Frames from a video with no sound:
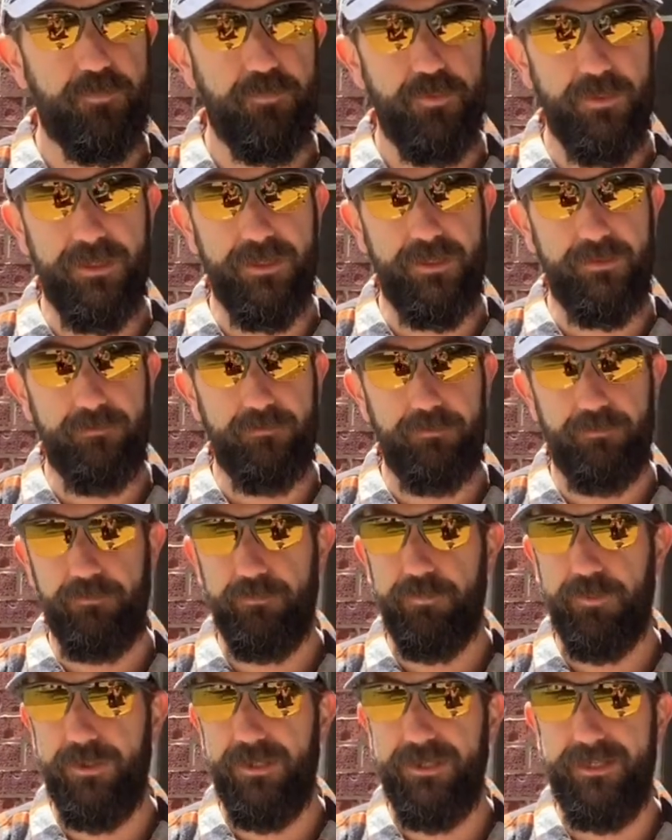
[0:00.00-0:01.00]
Pretty
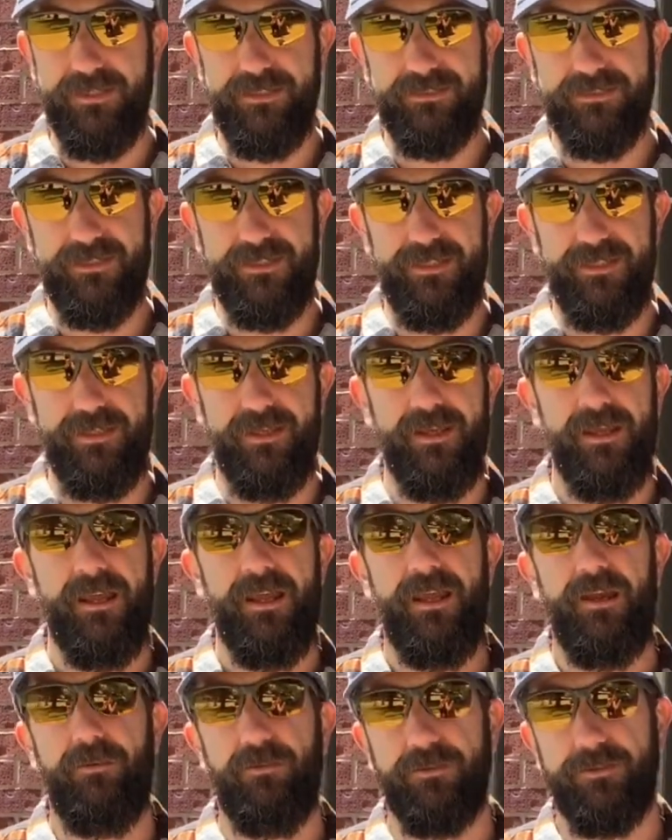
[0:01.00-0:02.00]
easy.
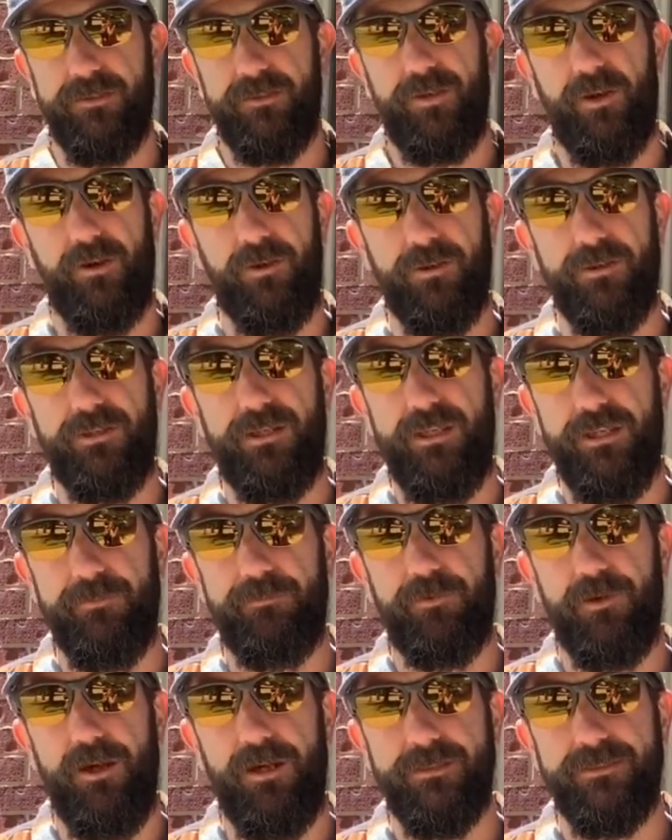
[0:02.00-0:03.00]
It was a turnkey
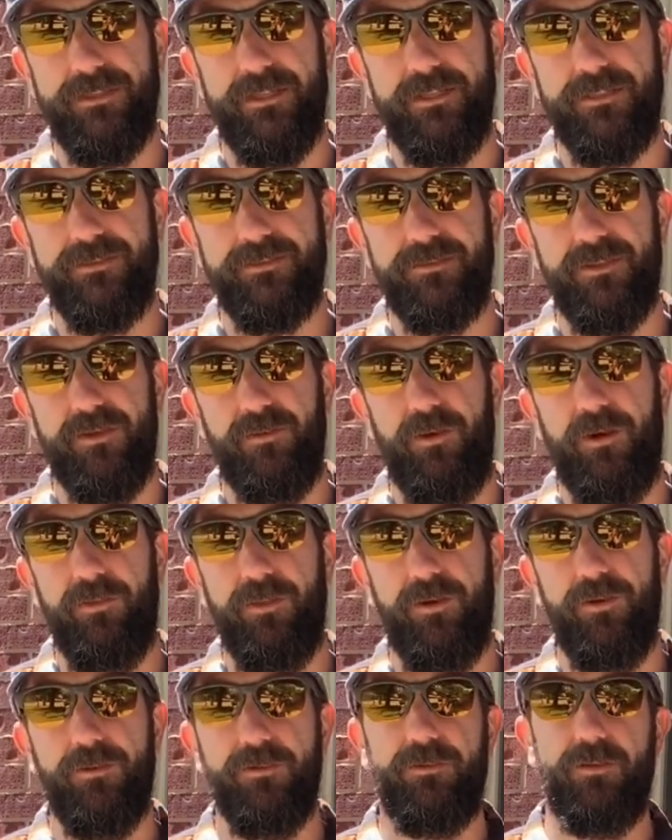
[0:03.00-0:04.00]
process, so
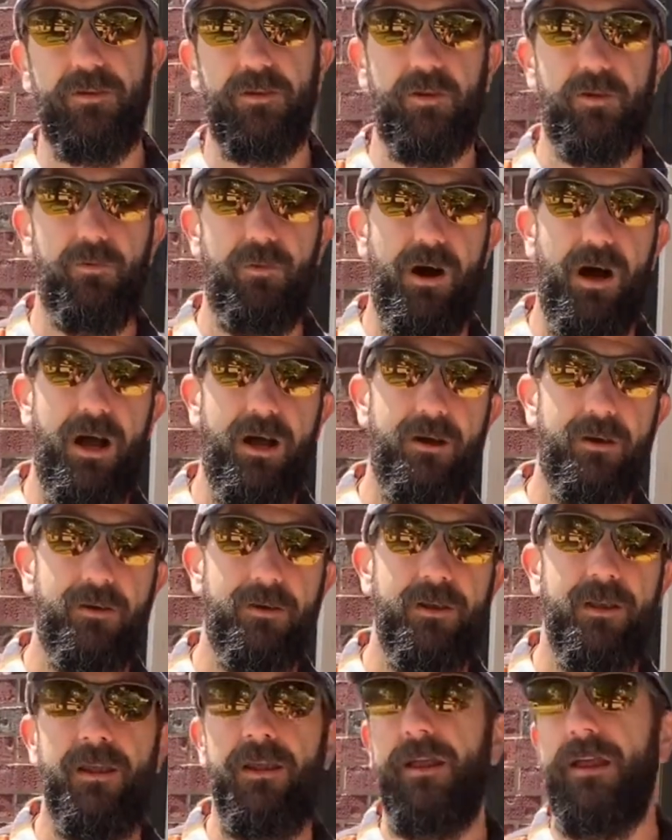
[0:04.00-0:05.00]
although it took a
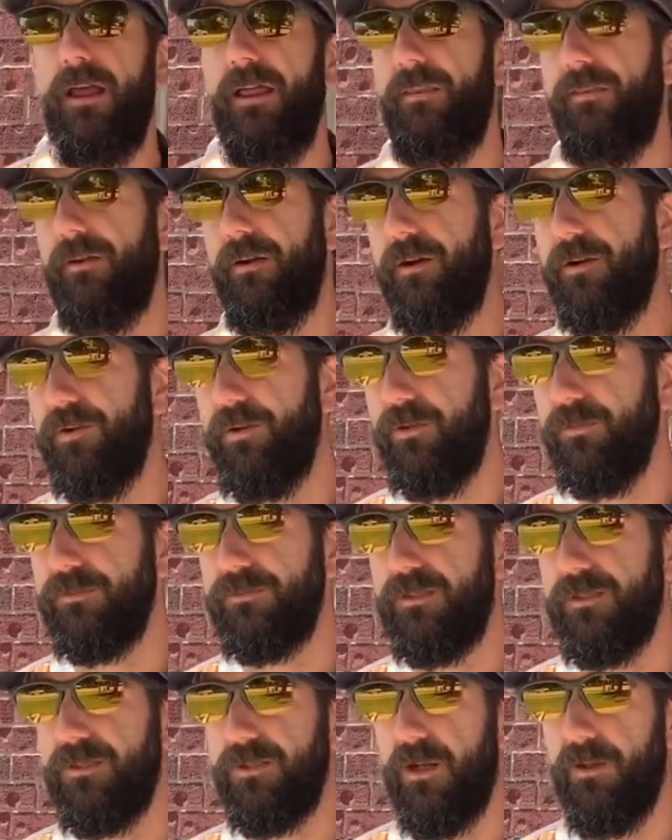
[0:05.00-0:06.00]
while and there are hoops
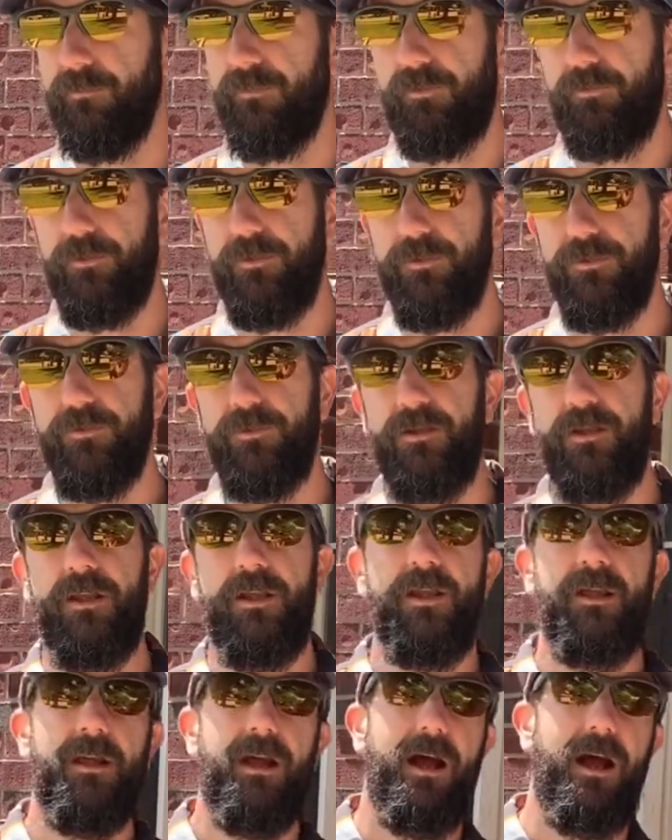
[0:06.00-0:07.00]
to jump through,
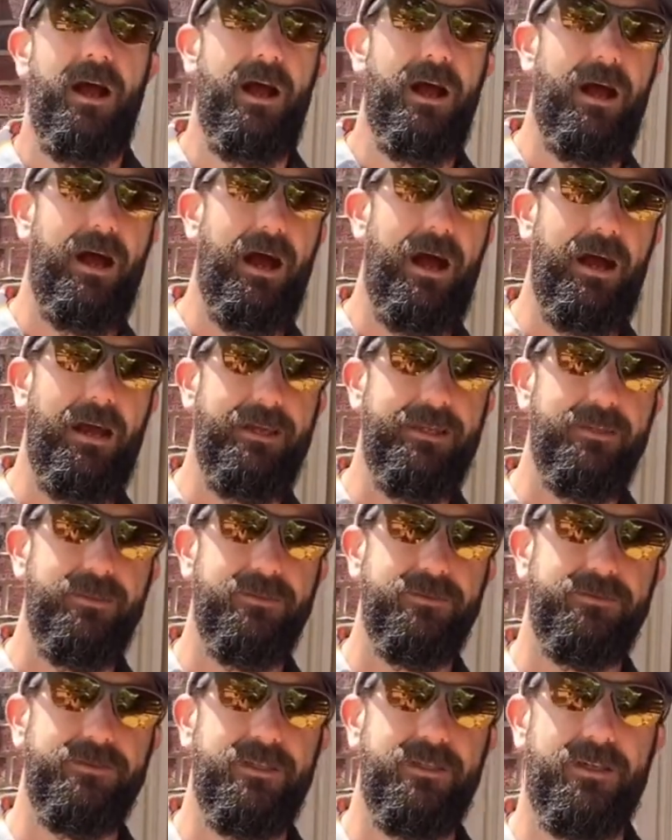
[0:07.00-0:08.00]
I
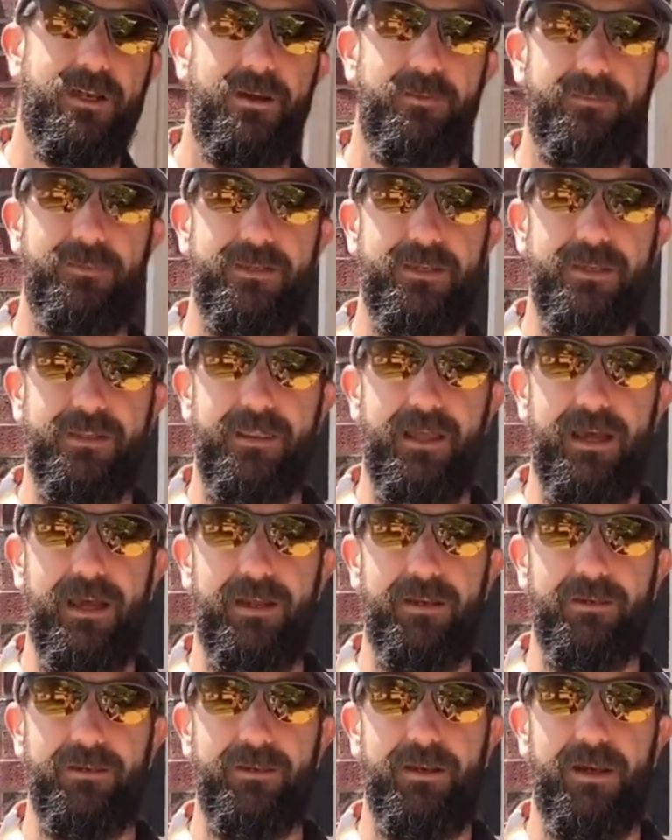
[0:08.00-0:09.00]
used a company
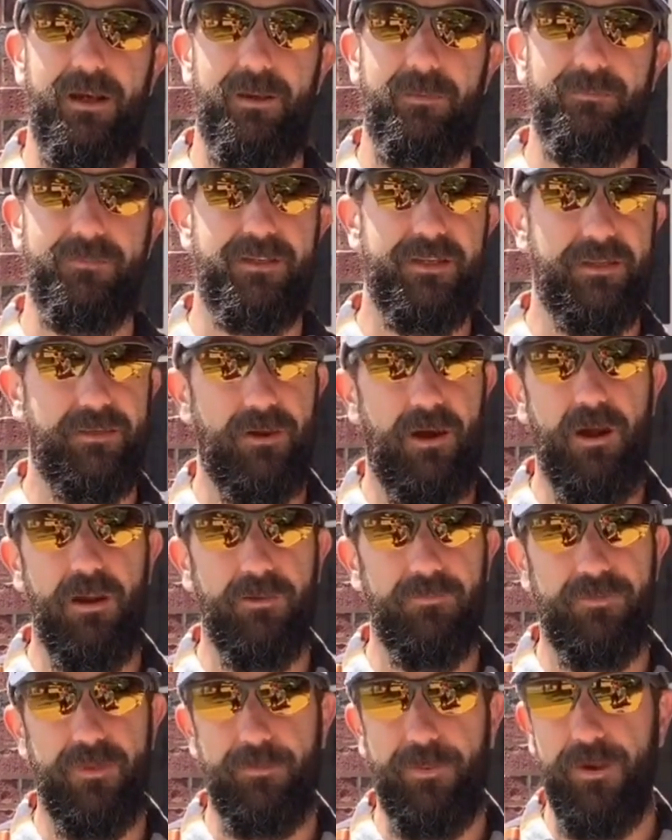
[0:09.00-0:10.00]
that did all
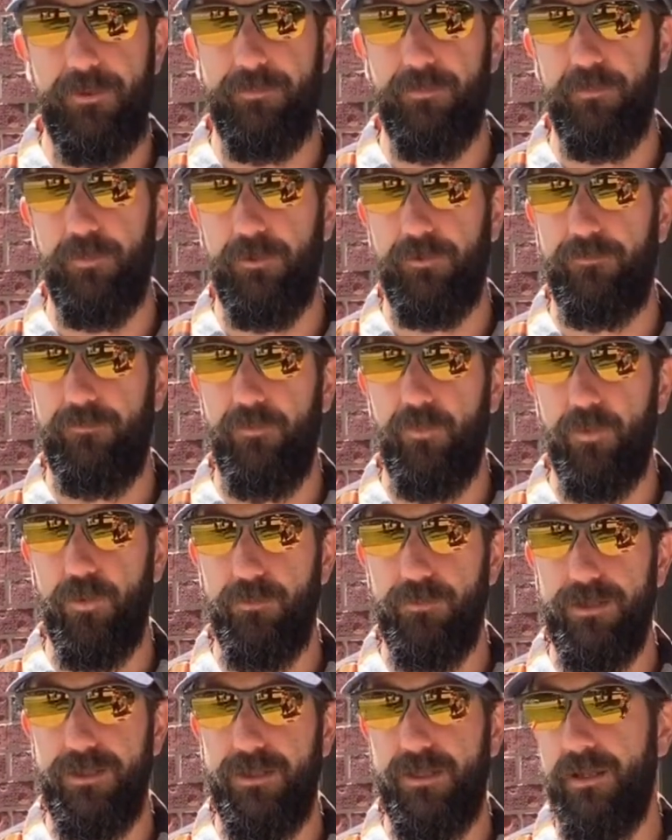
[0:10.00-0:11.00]
of the paperwork for
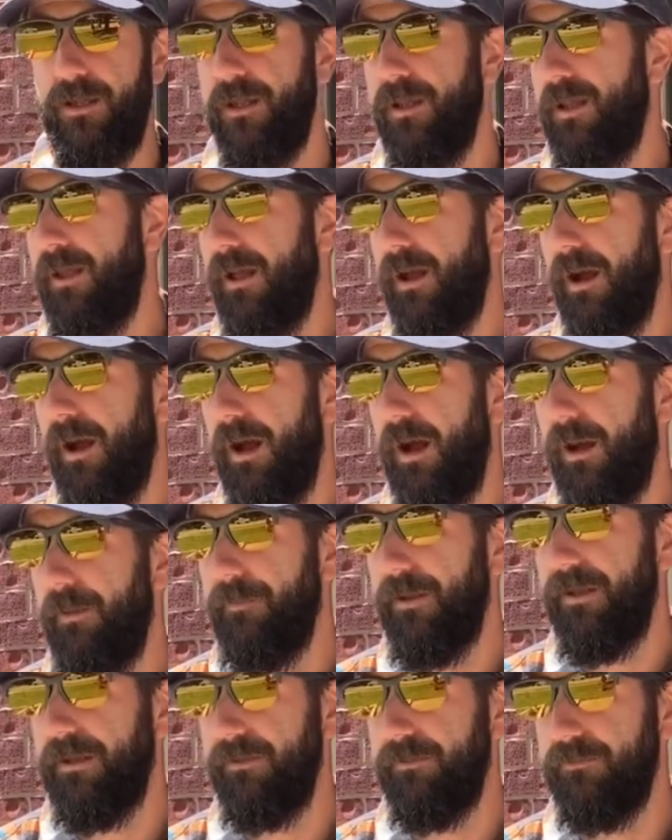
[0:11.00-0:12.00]
me,
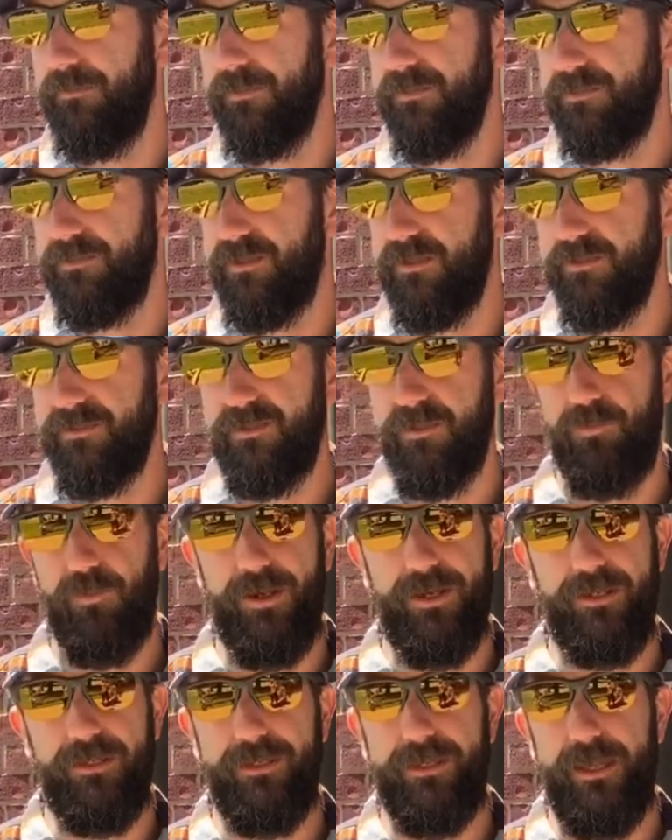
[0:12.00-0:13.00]
and it was just a
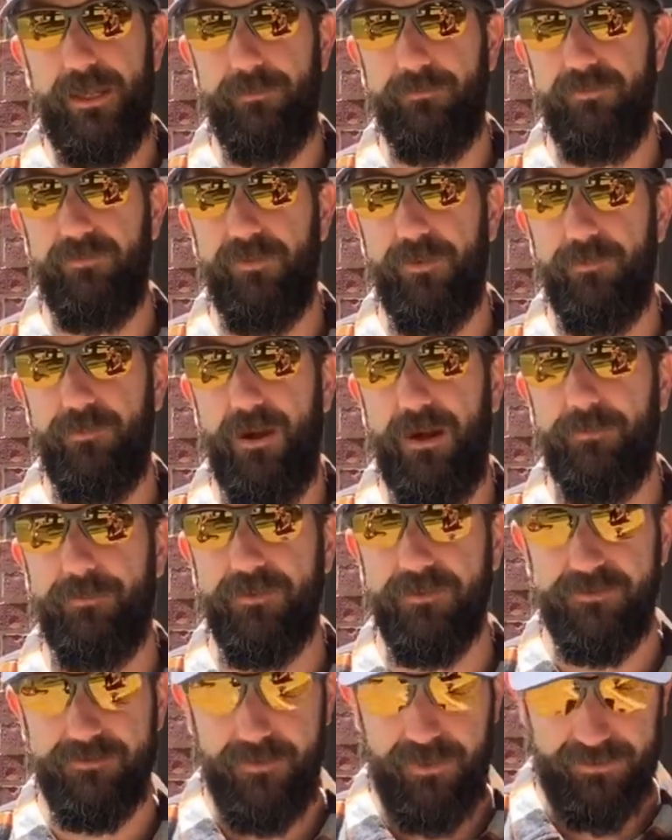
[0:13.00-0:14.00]
waiting game from my
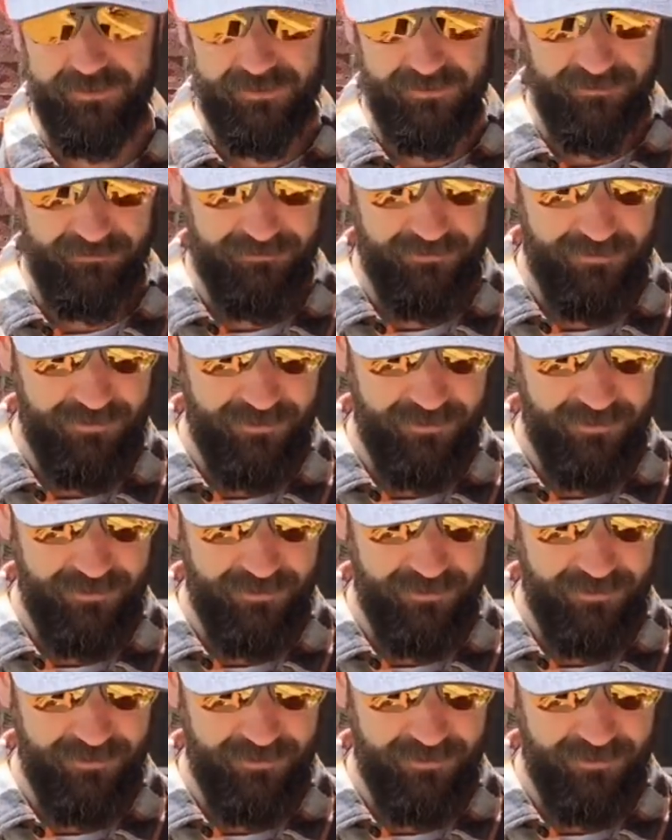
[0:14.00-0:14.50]
perspective.